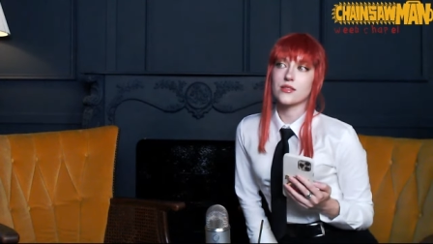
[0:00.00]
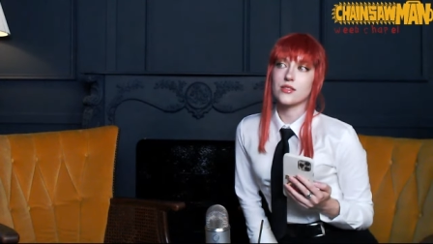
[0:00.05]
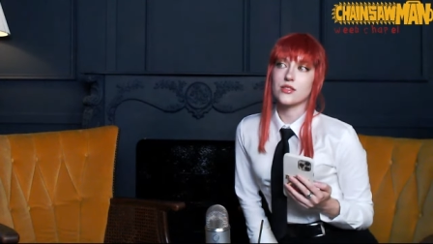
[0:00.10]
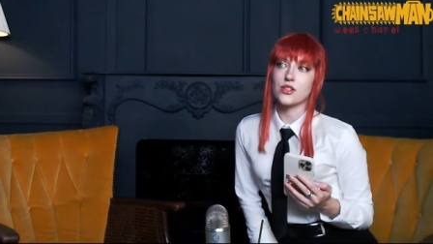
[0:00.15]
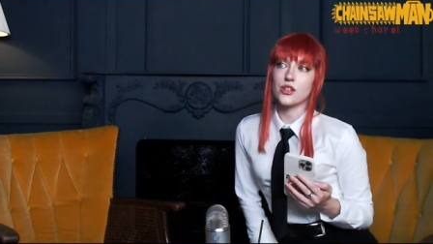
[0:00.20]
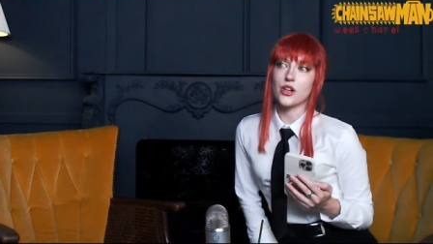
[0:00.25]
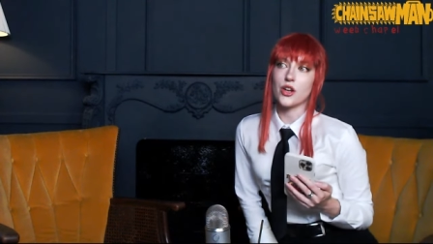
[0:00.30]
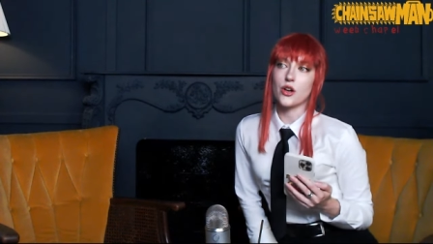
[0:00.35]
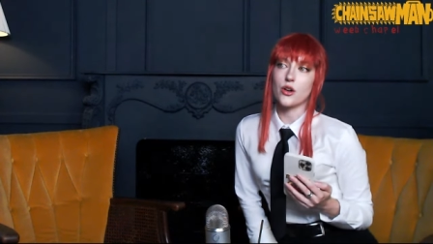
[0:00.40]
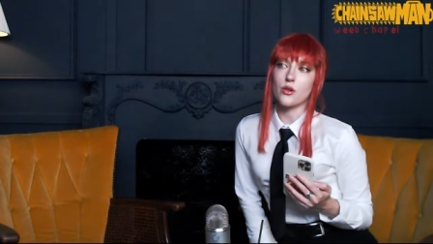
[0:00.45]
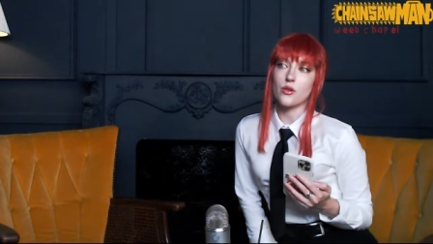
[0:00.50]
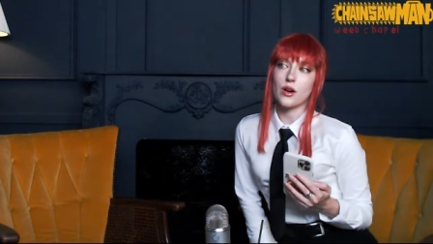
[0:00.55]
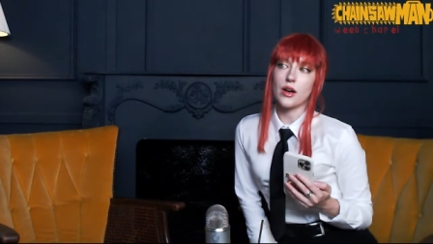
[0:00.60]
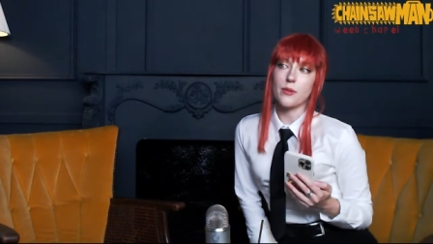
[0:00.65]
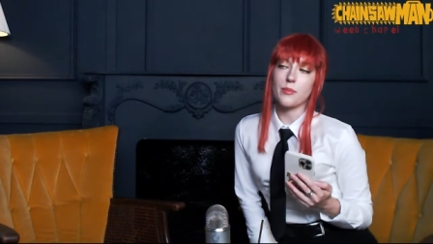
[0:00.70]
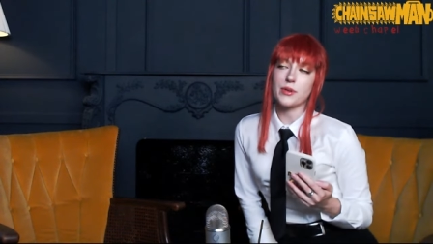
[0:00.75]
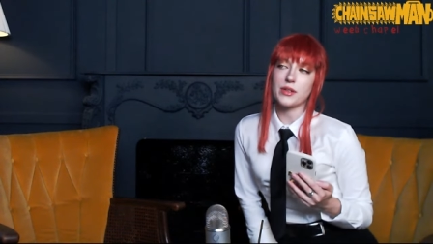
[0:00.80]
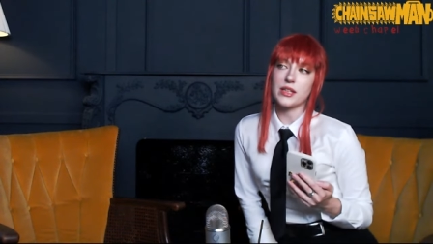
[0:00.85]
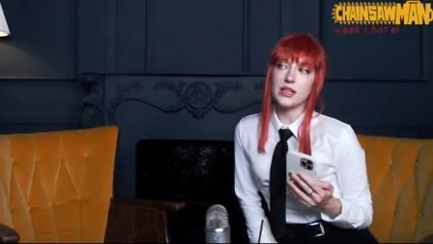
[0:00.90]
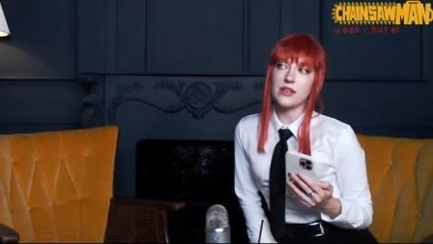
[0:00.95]
you know, I
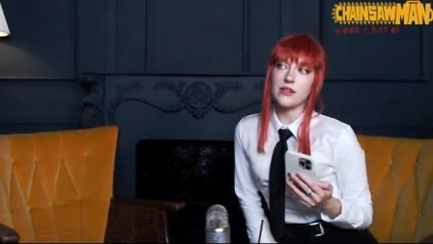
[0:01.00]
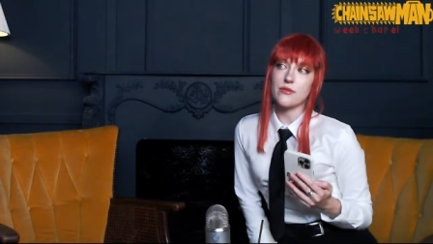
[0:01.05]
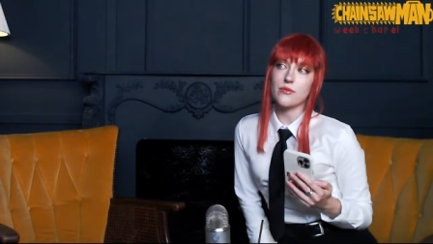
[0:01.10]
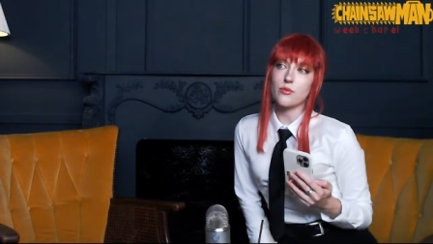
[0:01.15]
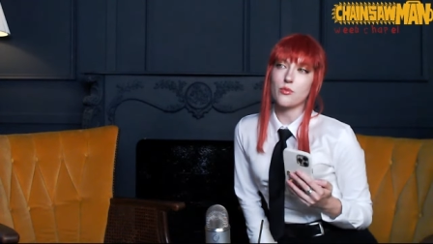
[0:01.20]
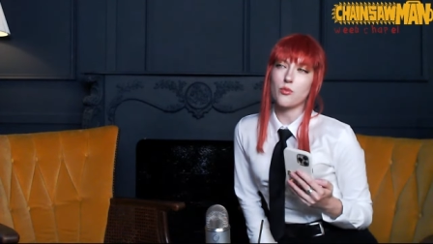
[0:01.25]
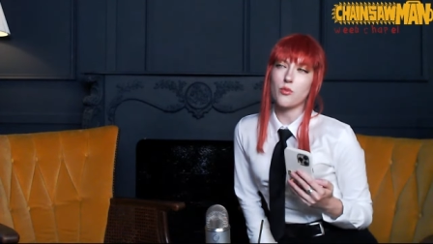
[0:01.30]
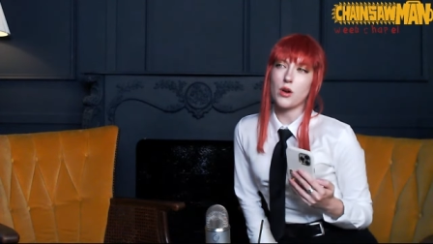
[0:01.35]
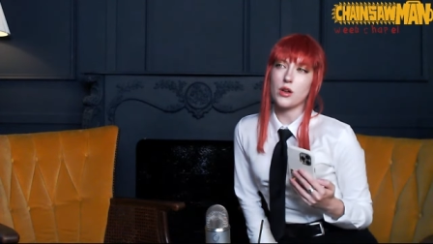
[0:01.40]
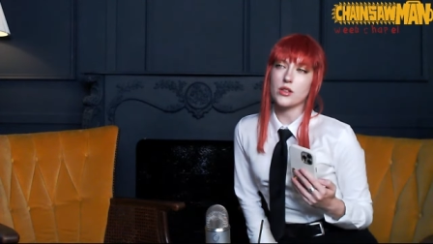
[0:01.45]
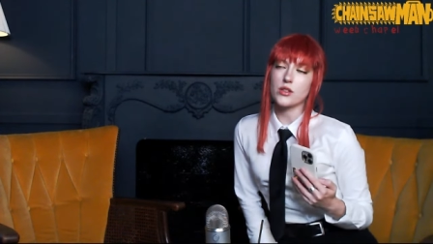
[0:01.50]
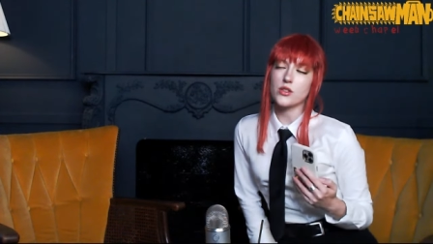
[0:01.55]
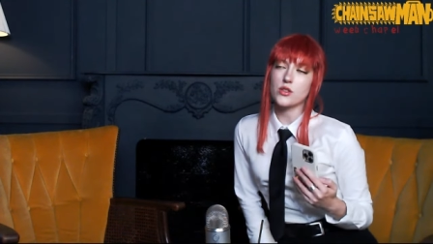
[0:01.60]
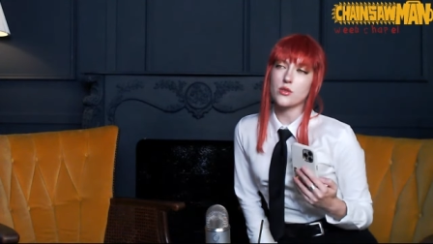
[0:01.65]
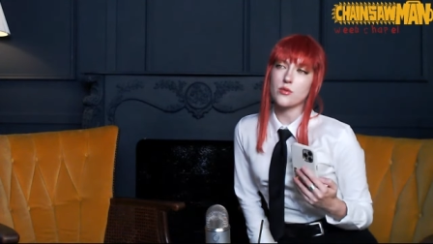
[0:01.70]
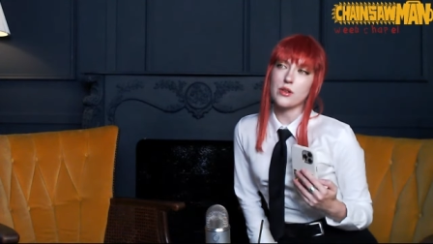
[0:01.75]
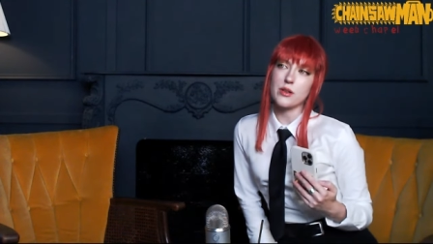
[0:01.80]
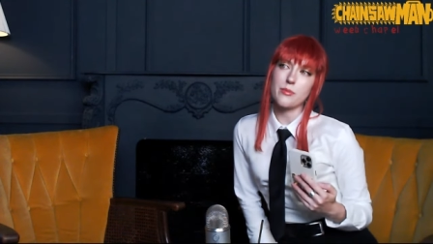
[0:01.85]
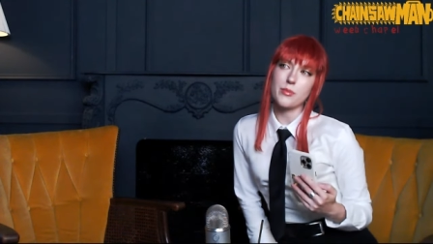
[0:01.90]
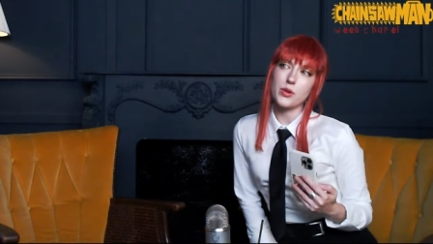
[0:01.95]
believe, what do
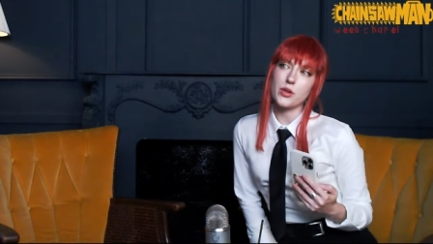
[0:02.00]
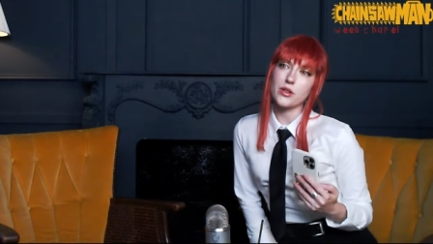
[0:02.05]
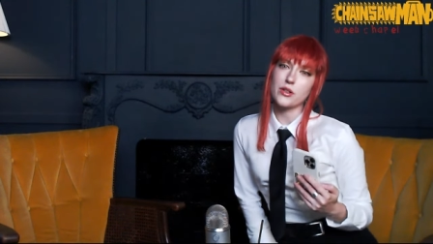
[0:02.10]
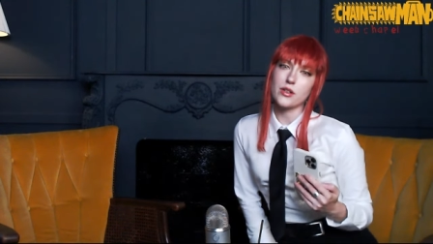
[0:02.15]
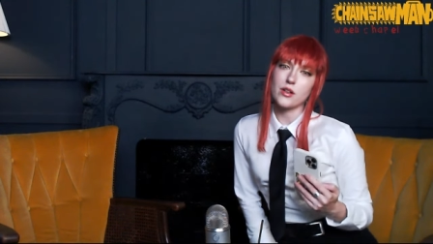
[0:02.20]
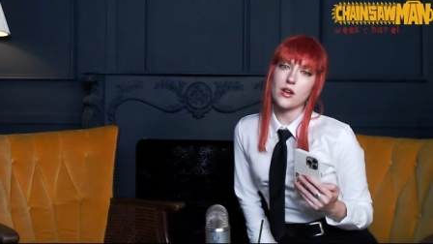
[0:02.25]
we put